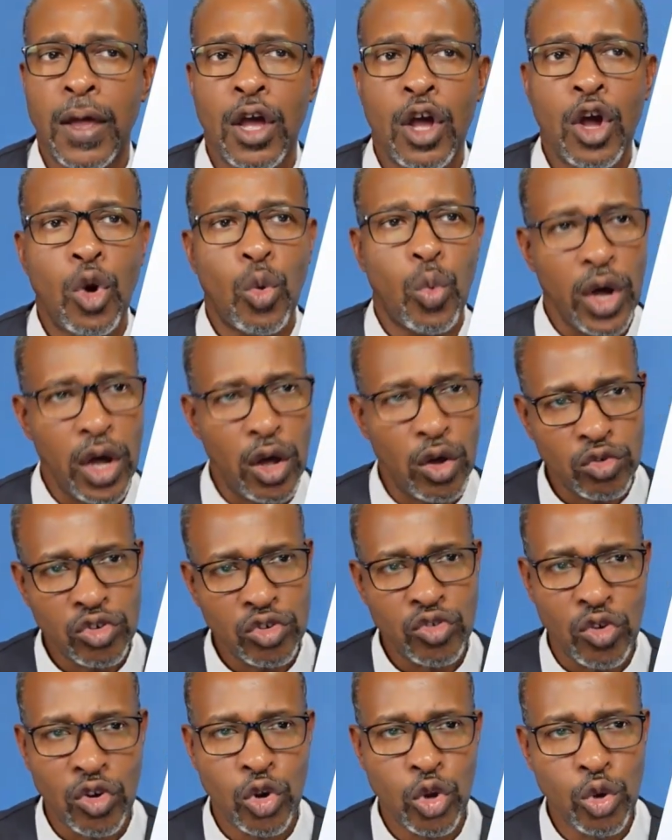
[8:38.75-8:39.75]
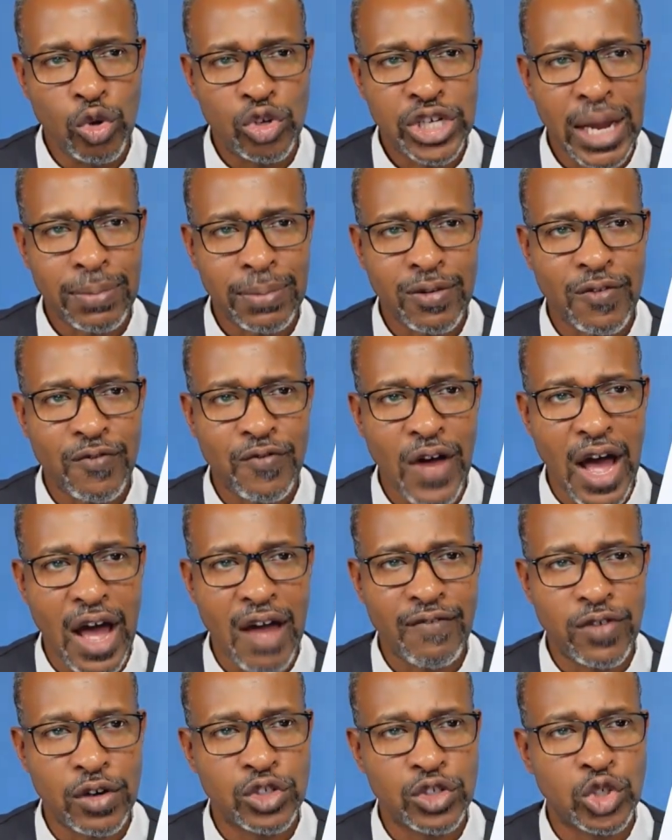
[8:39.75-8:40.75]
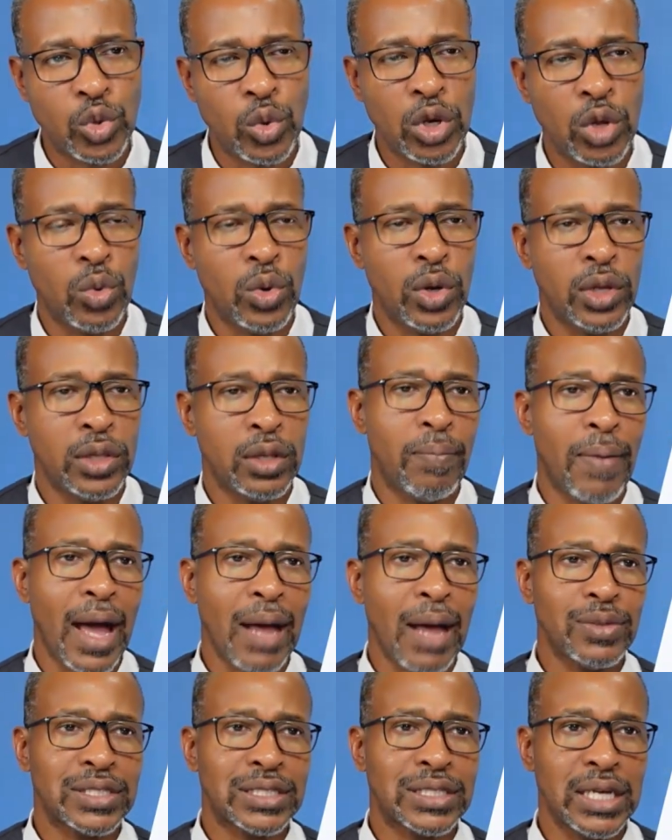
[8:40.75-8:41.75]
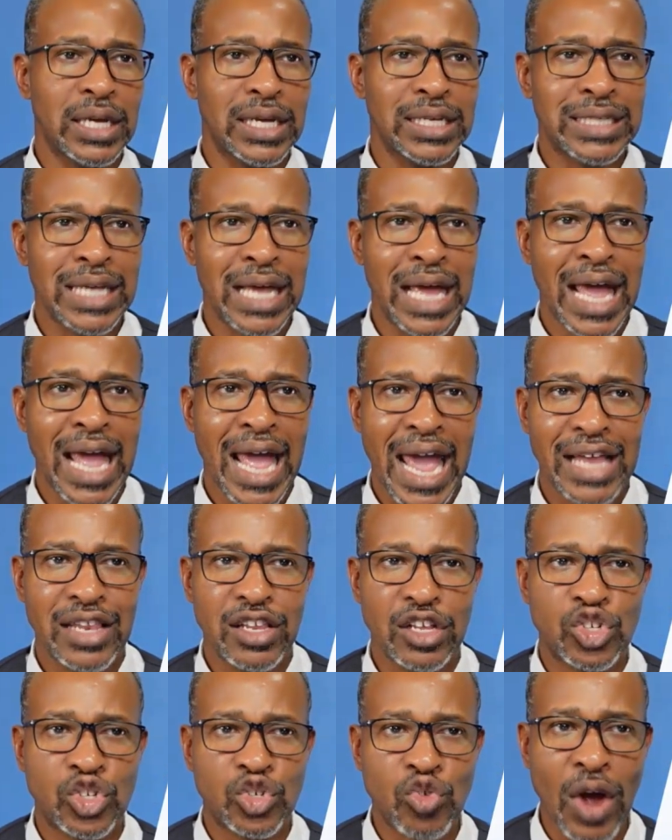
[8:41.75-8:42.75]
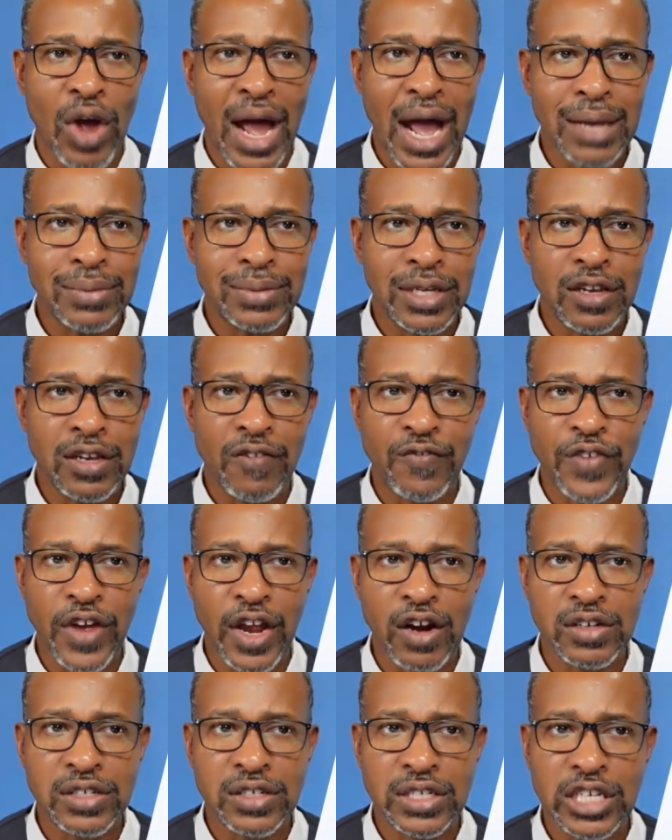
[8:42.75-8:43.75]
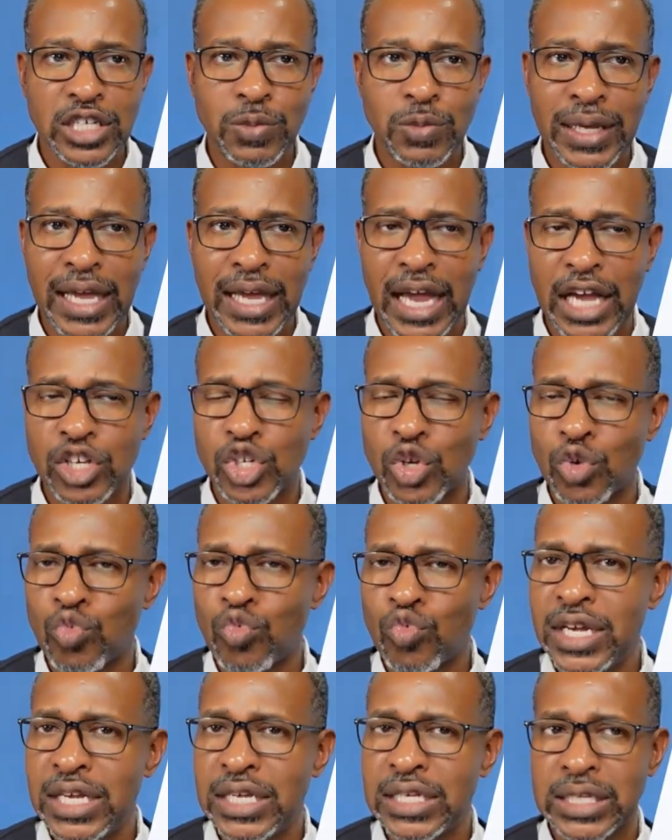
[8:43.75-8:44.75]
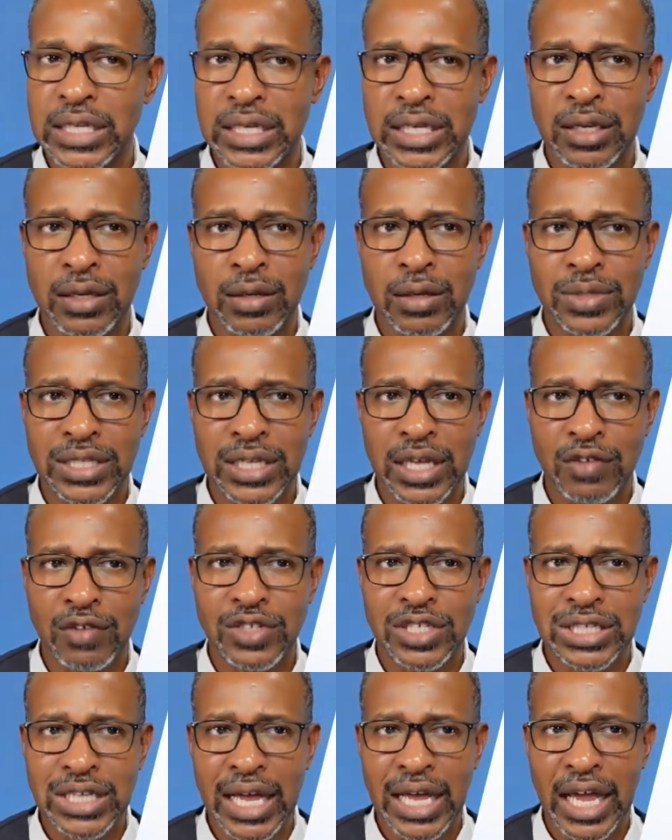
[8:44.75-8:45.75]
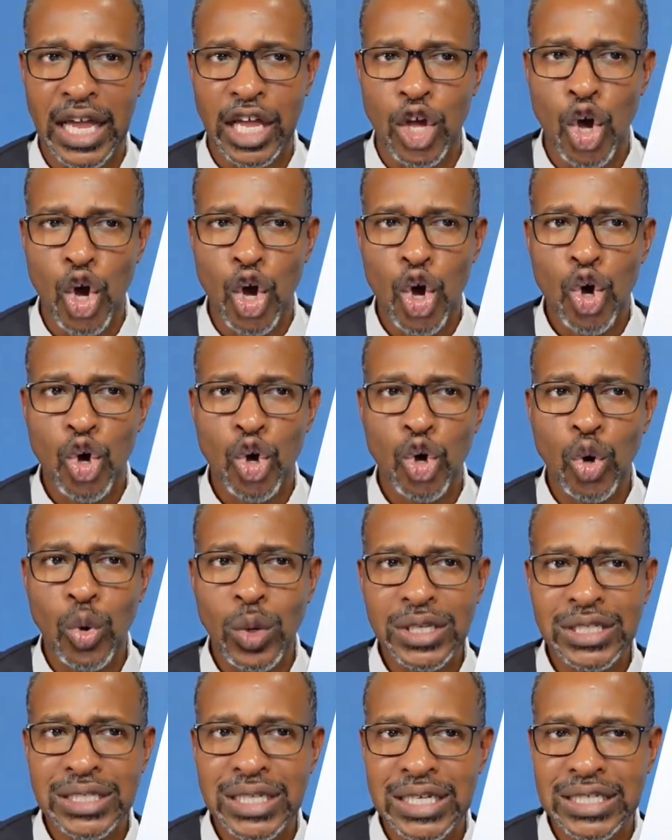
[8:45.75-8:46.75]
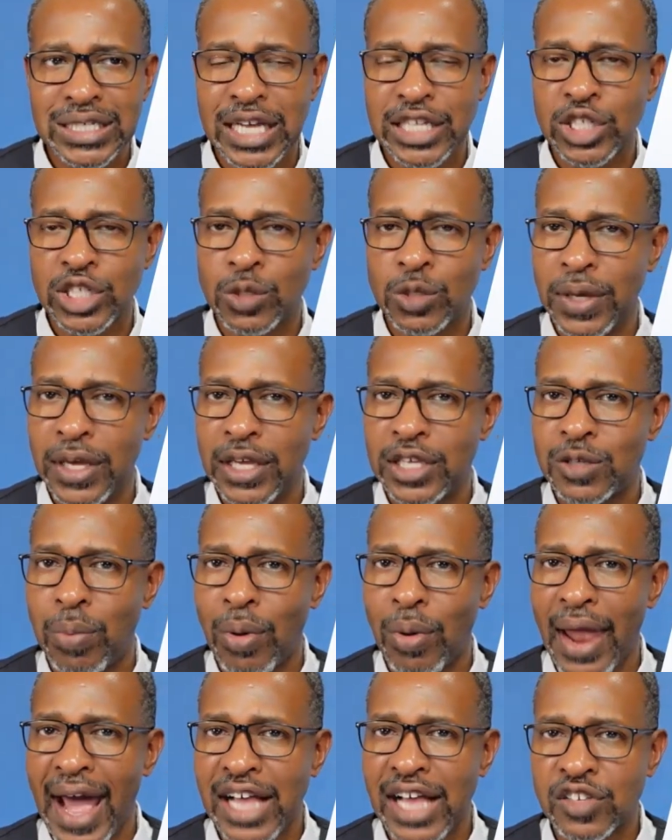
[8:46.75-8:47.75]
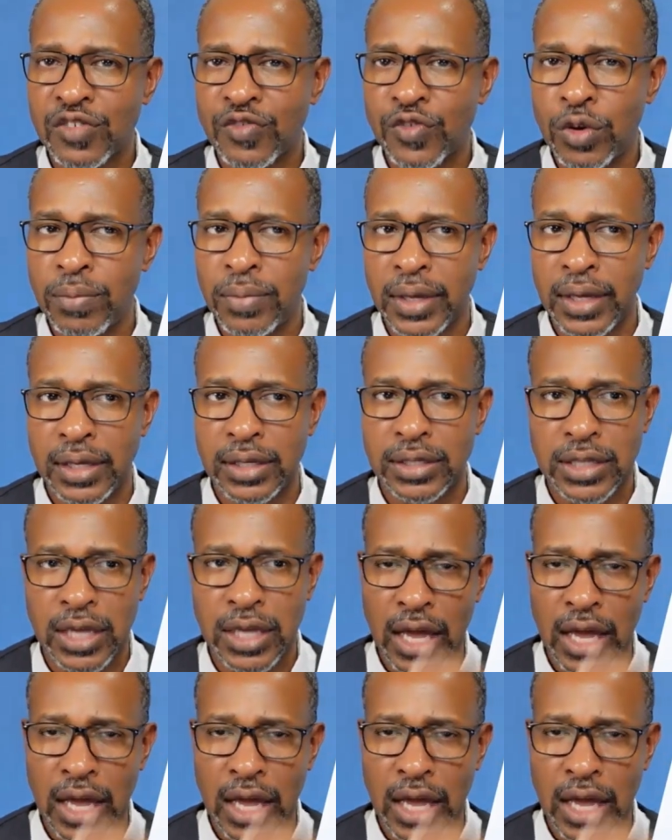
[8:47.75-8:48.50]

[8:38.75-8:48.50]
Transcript: Well, Luke chapter 5, verse 21, the Bible says, And the scribes and the Pharisees began to reason in themselves, saying, Who is this that speaks blasphemies?